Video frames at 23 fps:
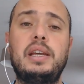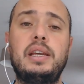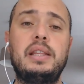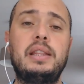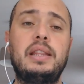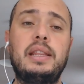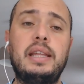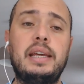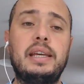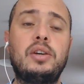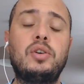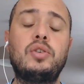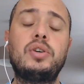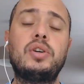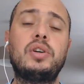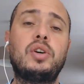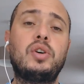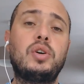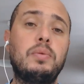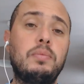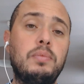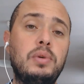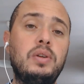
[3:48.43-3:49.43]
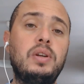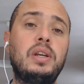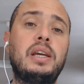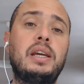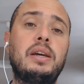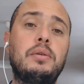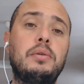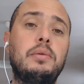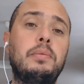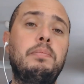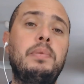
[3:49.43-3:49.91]
they could communicate
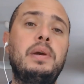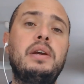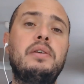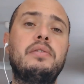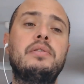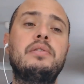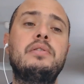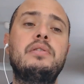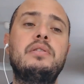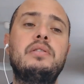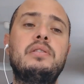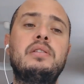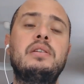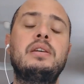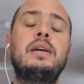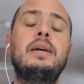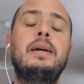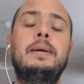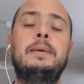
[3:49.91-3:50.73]
with parents.